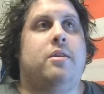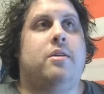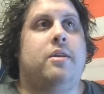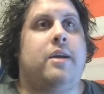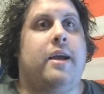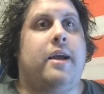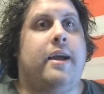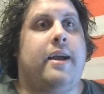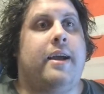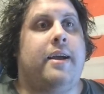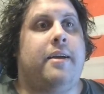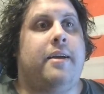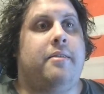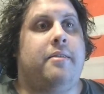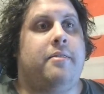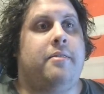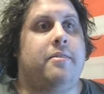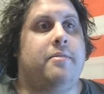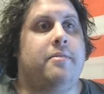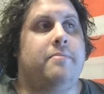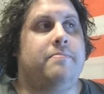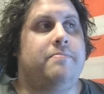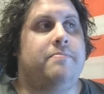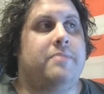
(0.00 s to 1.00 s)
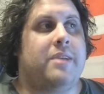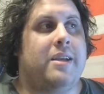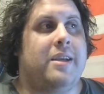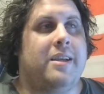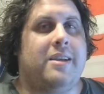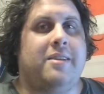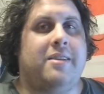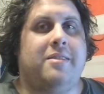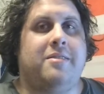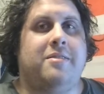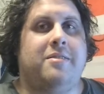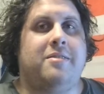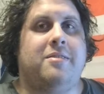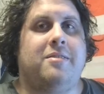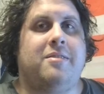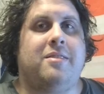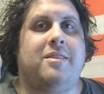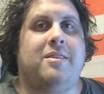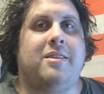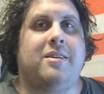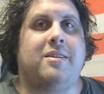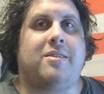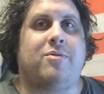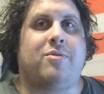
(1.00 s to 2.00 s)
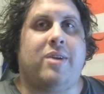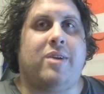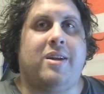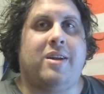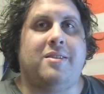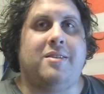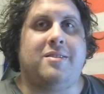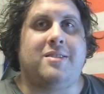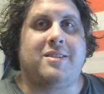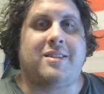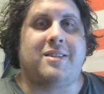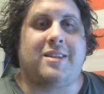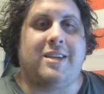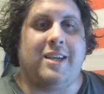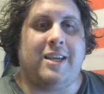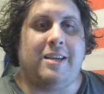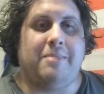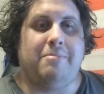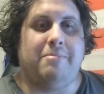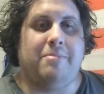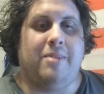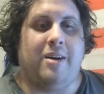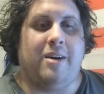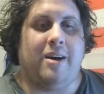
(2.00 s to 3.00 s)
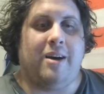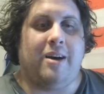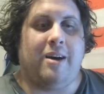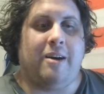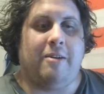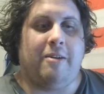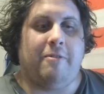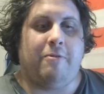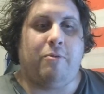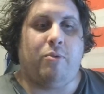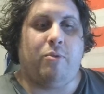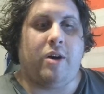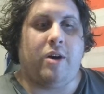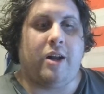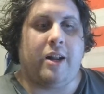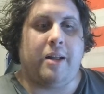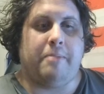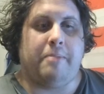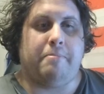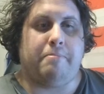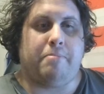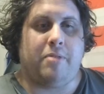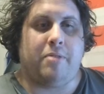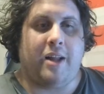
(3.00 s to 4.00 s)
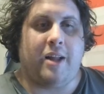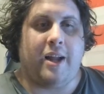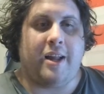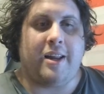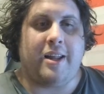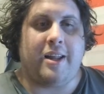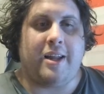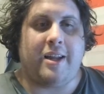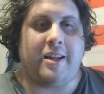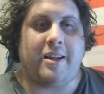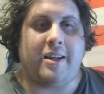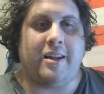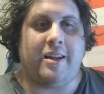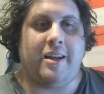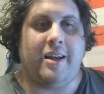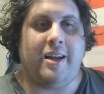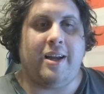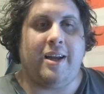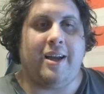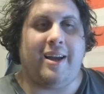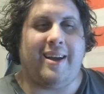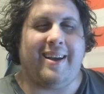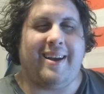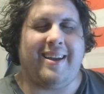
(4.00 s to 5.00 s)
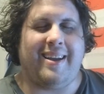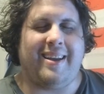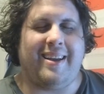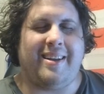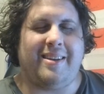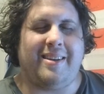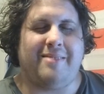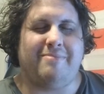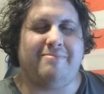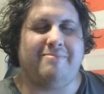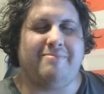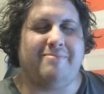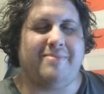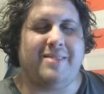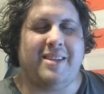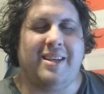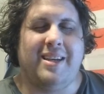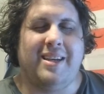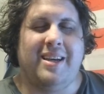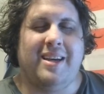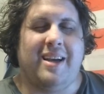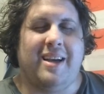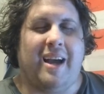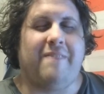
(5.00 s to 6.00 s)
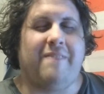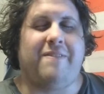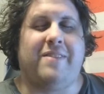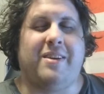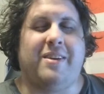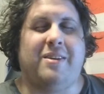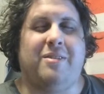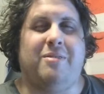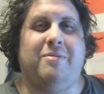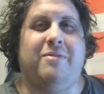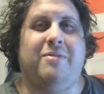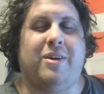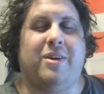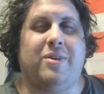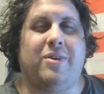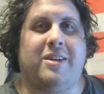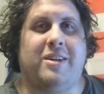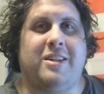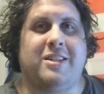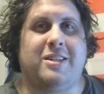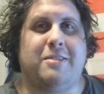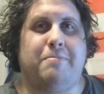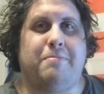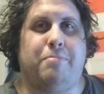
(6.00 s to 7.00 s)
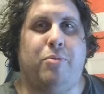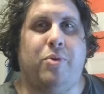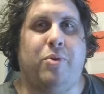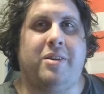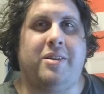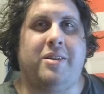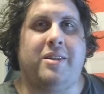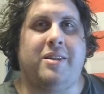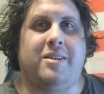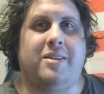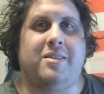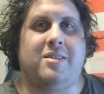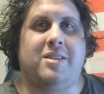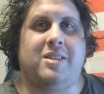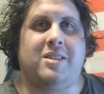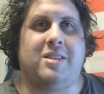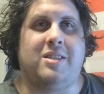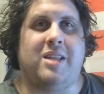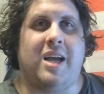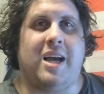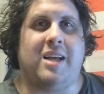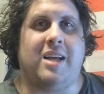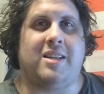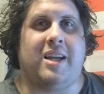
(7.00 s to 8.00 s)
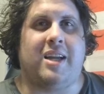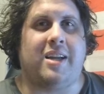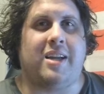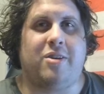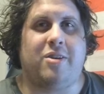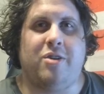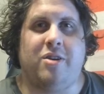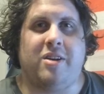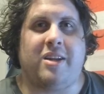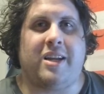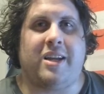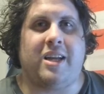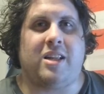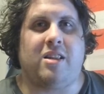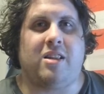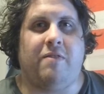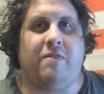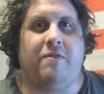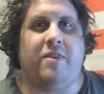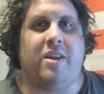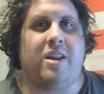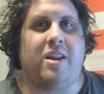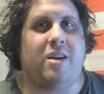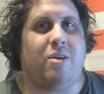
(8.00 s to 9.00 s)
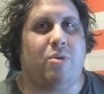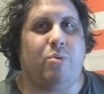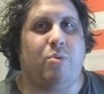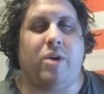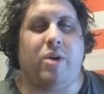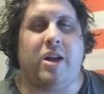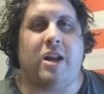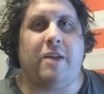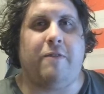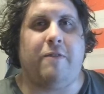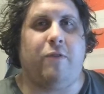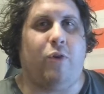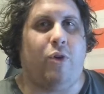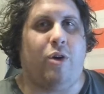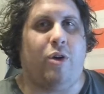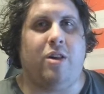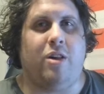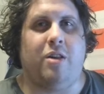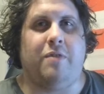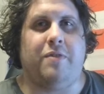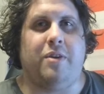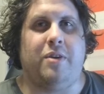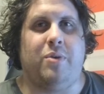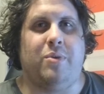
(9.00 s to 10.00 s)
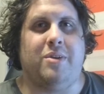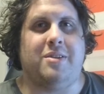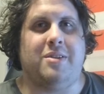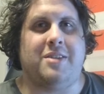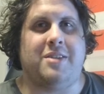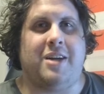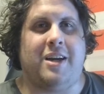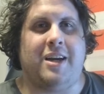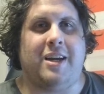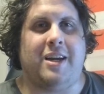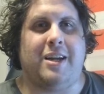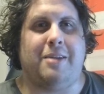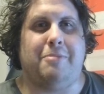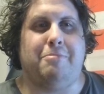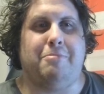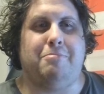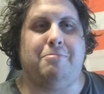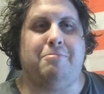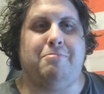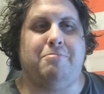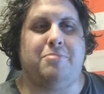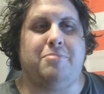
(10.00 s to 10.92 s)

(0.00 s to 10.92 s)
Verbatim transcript: And in the grand scheme of what I'm planning, I I feel very disappointed that I couldn't get the video ready for all of you in time.